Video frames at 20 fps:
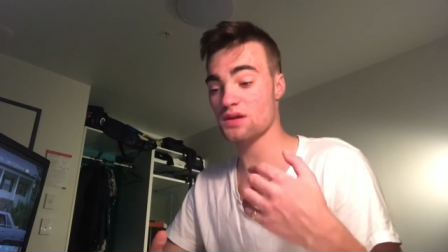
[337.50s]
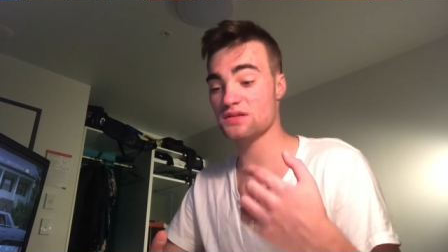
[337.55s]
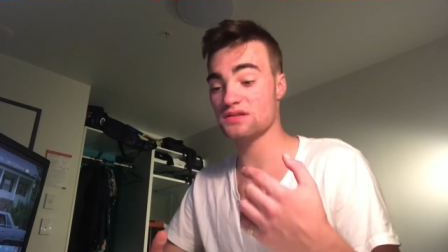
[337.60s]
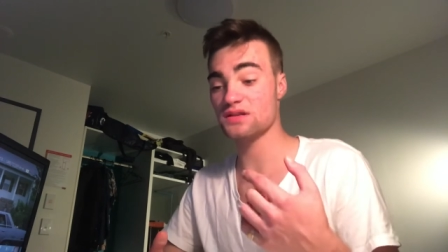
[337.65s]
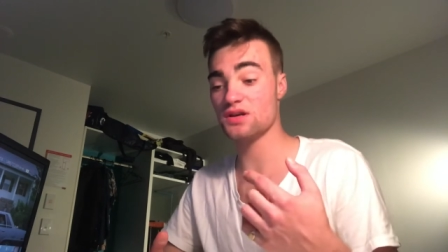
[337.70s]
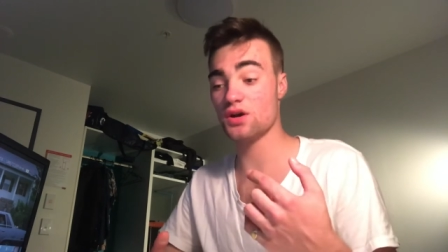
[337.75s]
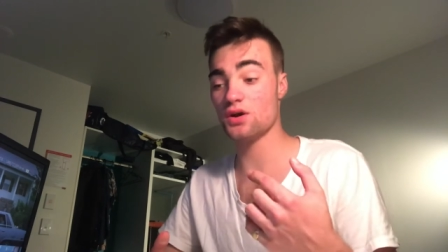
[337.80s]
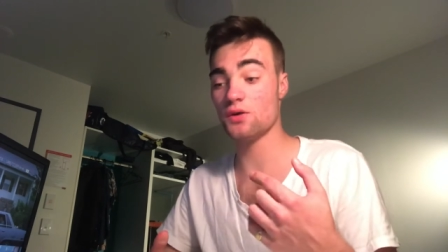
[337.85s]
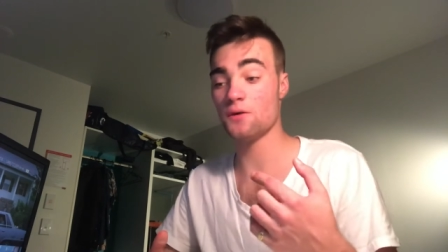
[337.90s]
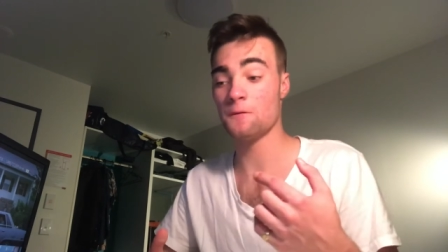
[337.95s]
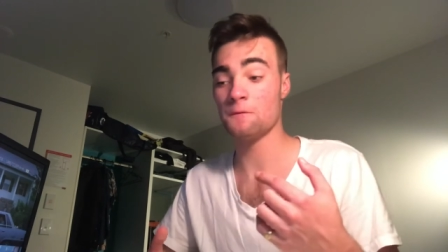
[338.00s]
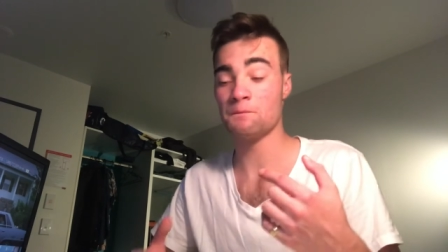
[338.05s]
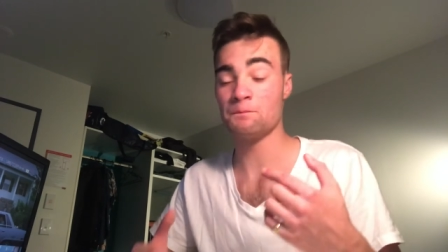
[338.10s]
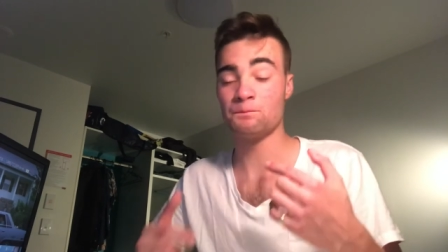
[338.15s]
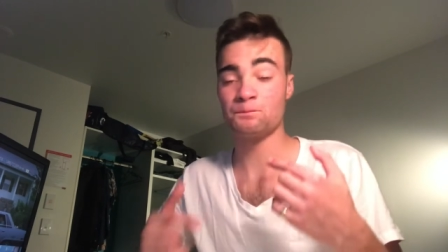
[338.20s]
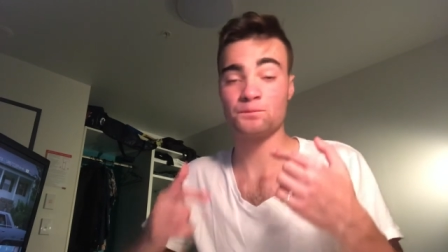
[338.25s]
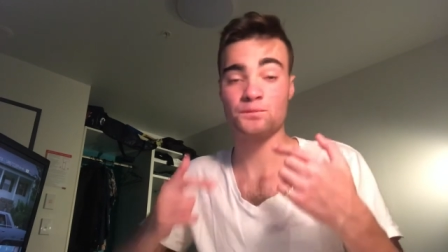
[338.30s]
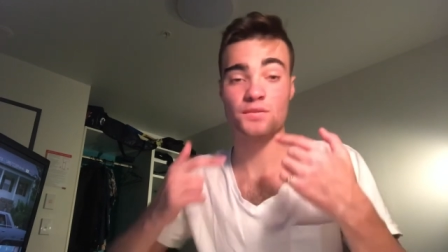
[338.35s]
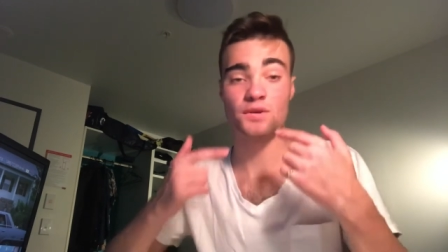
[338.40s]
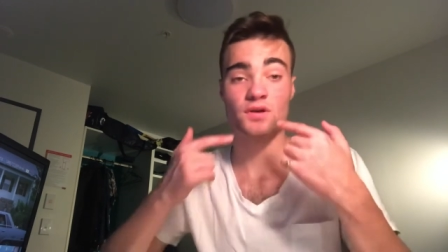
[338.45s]
so
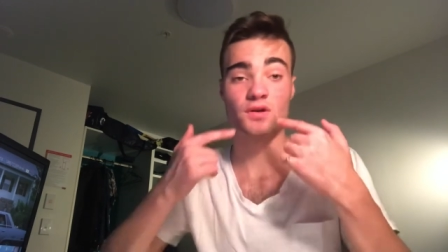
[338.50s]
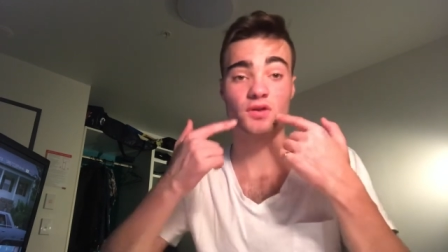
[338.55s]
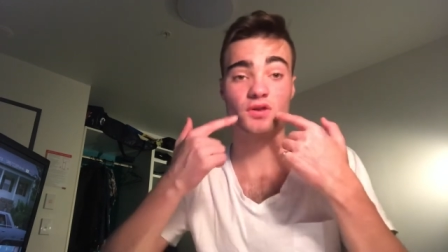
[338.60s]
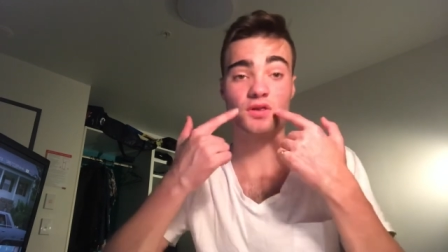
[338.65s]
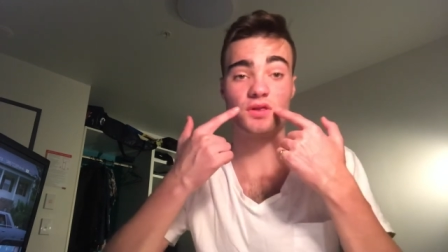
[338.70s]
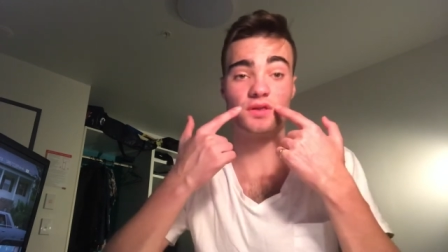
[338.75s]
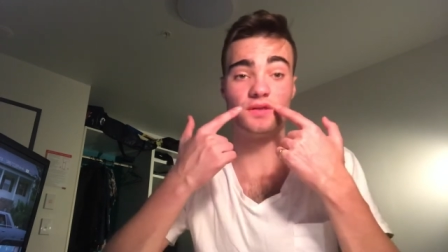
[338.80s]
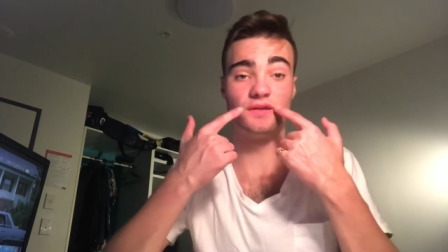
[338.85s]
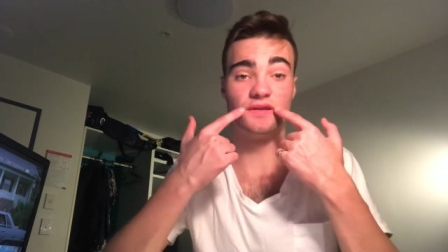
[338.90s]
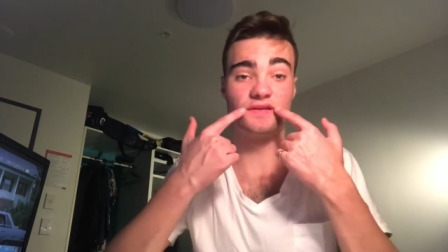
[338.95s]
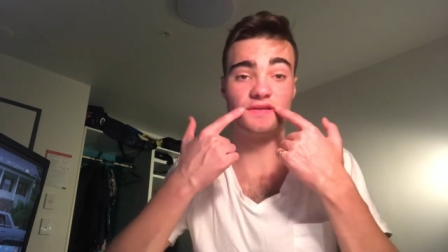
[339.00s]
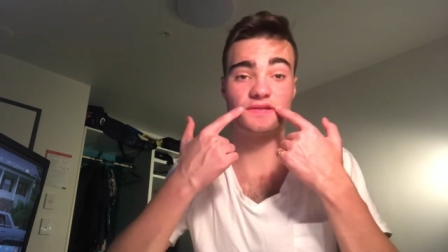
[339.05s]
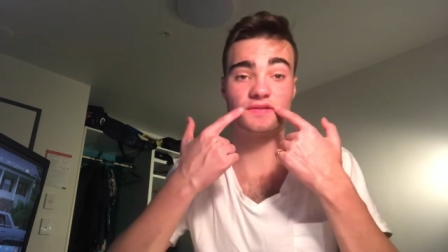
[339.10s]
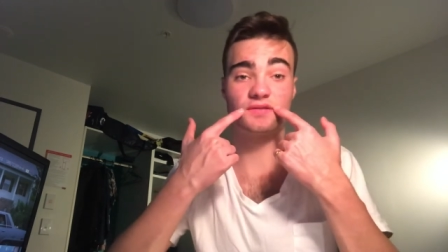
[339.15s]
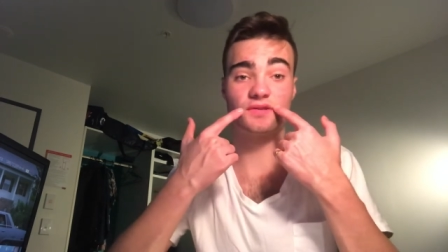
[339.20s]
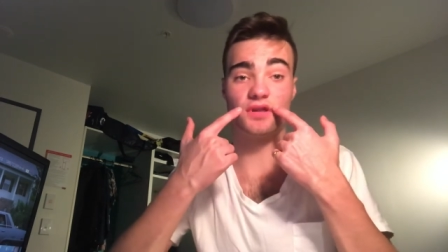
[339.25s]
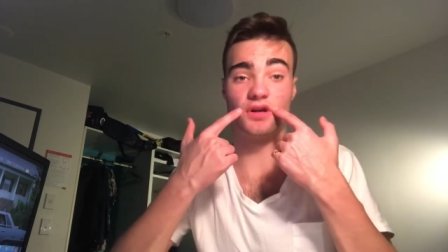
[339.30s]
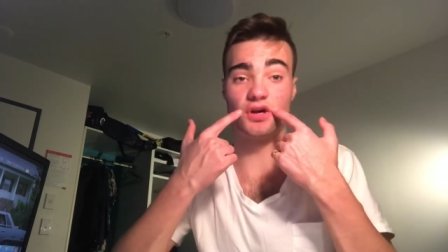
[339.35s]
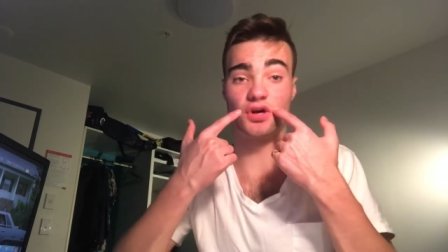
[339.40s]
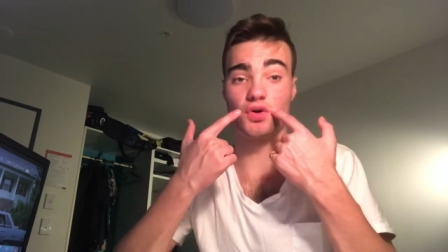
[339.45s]
this,
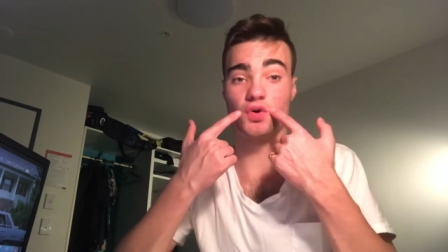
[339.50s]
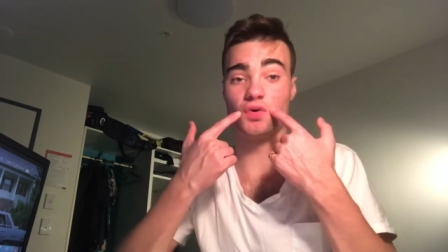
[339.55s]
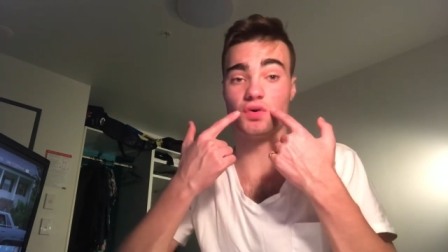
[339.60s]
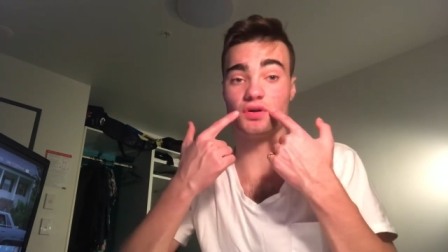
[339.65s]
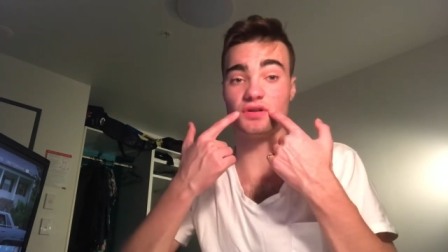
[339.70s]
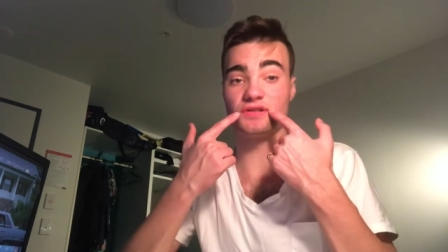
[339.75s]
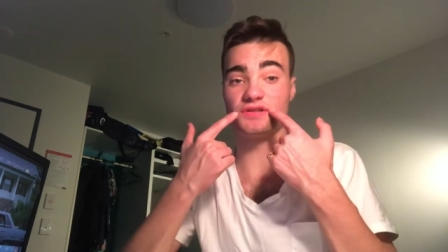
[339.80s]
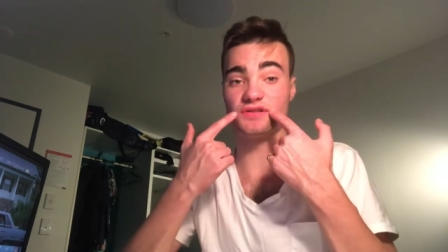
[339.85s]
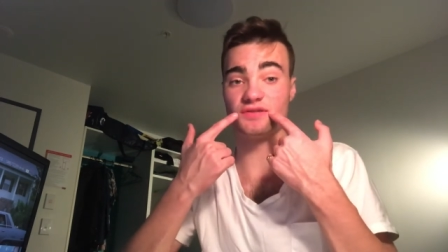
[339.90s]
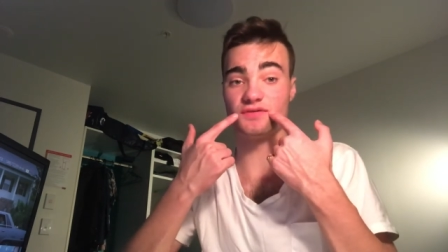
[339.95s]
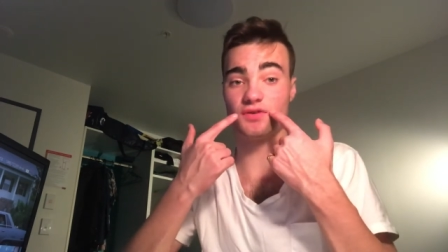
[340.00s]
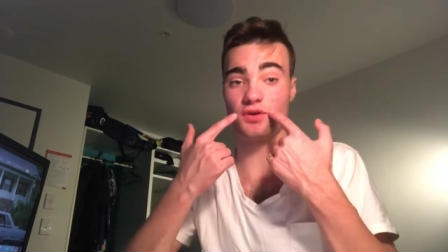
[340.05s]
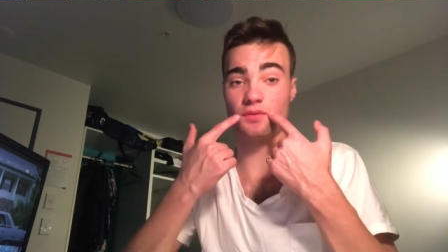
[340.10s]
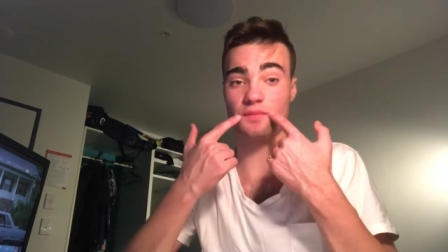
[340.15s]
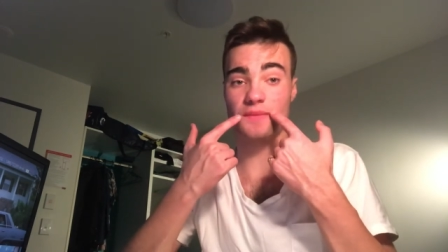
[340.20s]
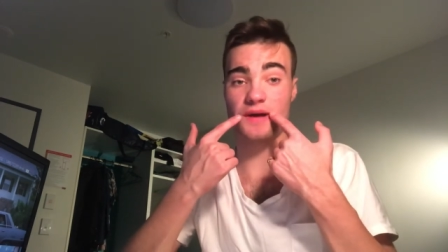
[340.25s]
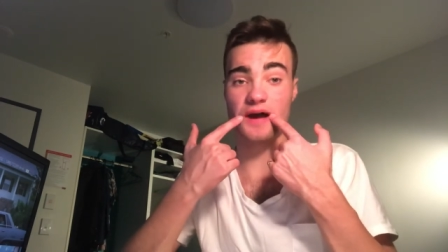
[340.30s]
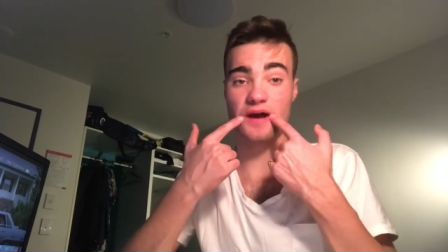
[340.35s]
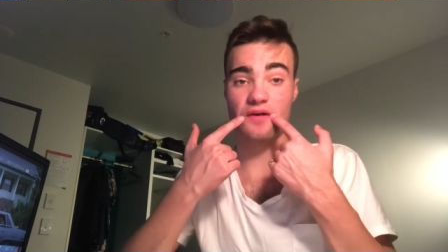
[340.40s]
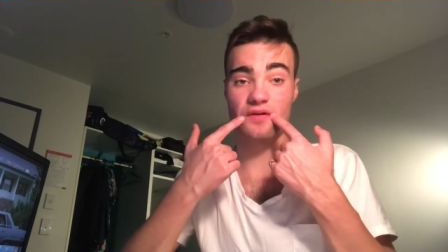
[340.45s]
the corners of your
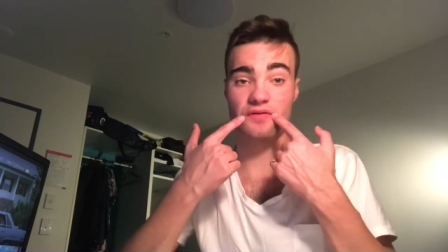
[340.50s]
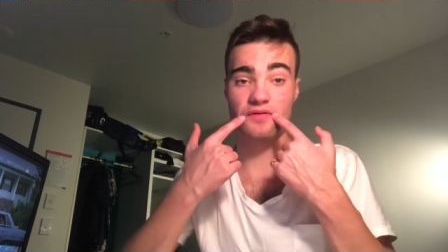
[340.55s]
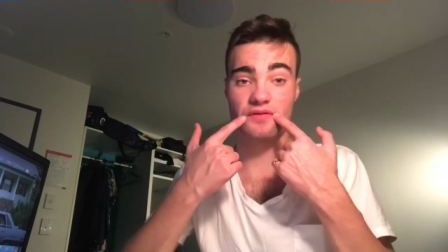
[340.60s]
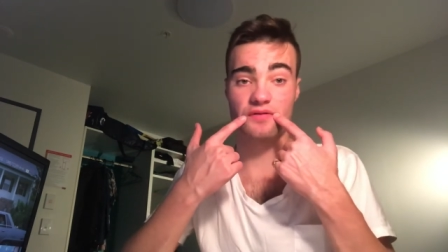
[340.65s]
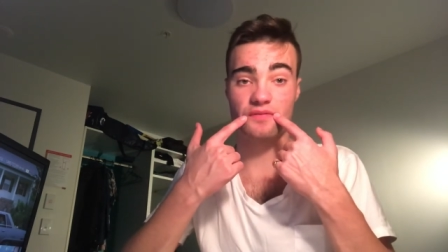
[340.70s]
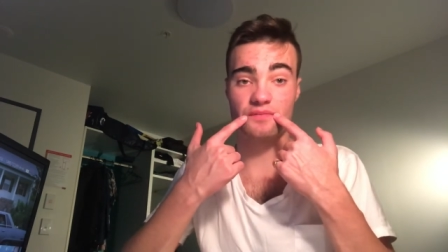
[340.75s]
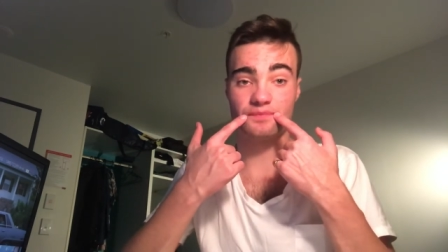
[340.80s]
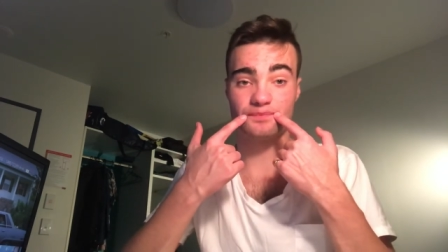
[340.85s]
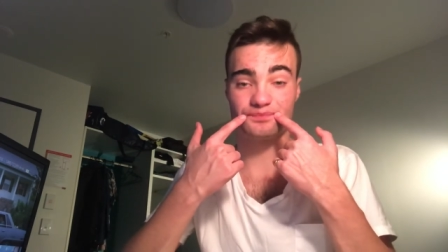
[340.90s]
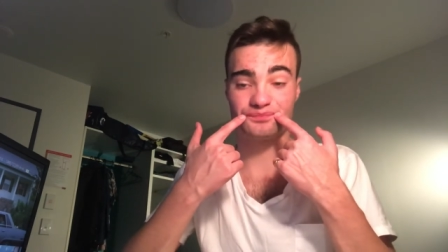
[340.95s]
mouth